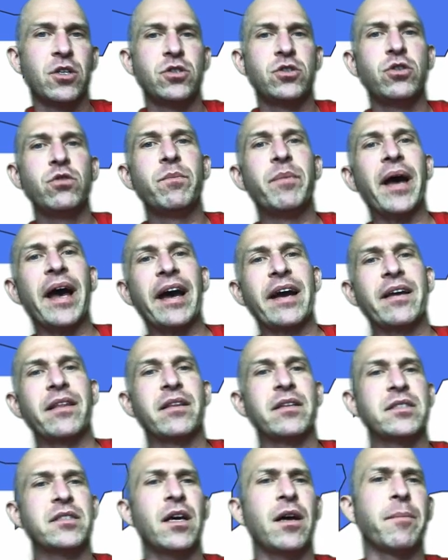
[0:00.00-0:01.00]
to back
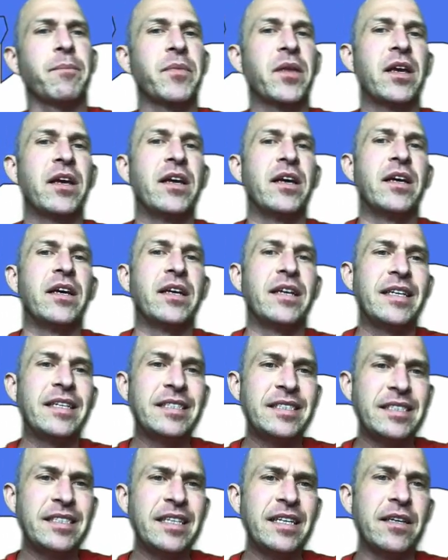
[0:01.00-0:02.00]
this up. You
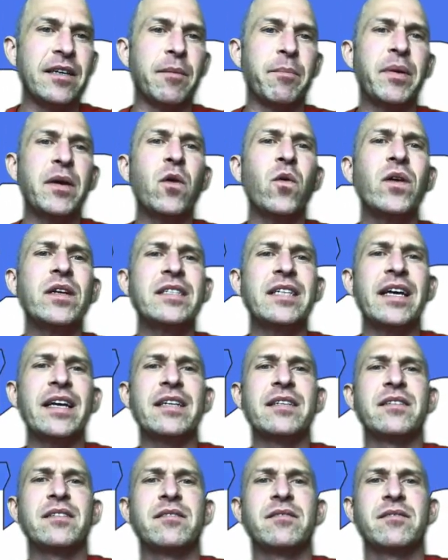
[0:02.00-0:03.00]
see, Bitcoin
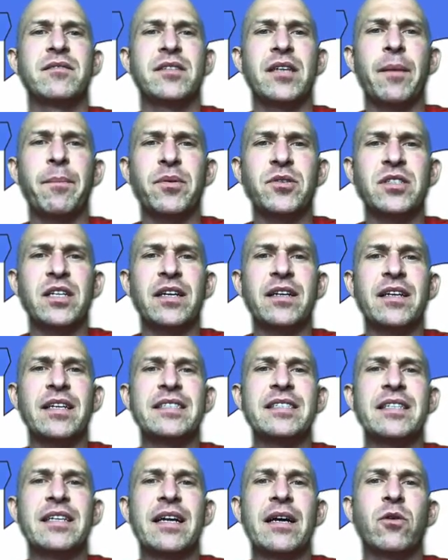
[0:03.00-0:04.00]
tanked 10% in
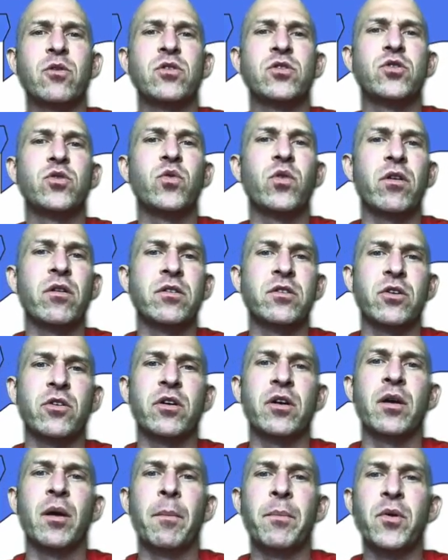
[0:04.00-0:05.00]
less than an hour
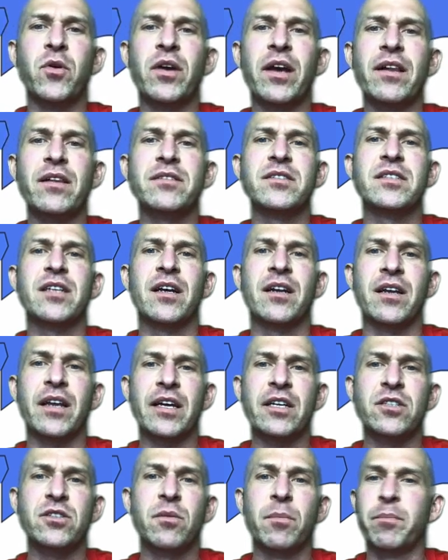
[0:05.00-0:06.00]
during Bukele's
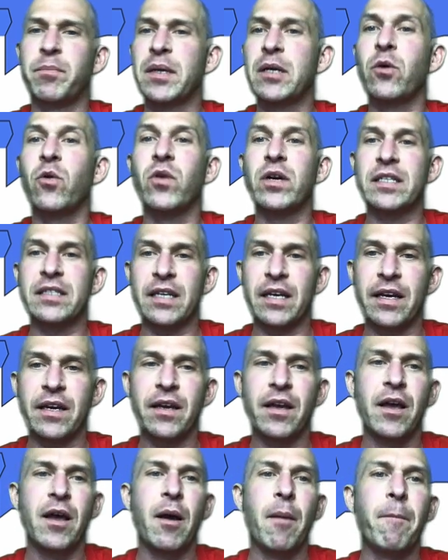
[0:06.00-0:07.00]
Bitcoin day,
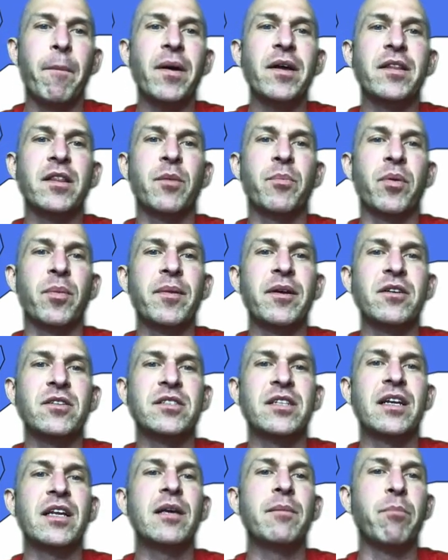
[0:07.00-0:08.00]
but the premier
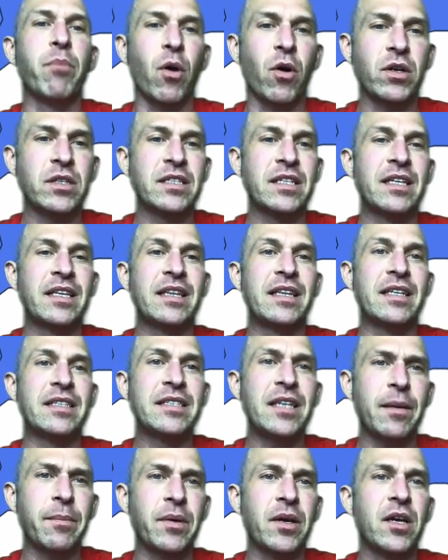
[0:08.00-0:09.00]
said he bought the
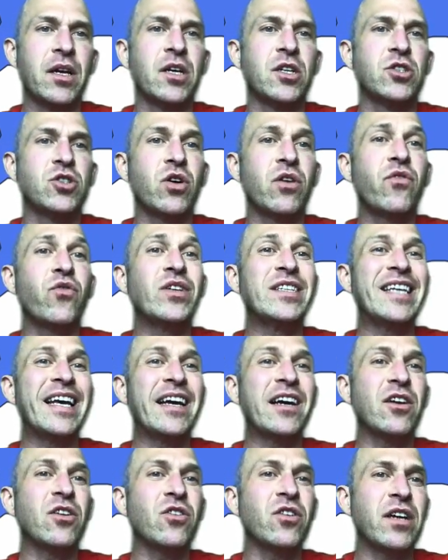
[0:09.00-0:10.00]
dip. So if we
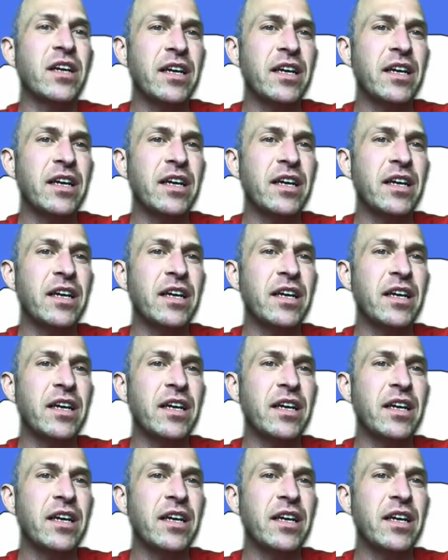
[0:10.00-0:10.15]
take a look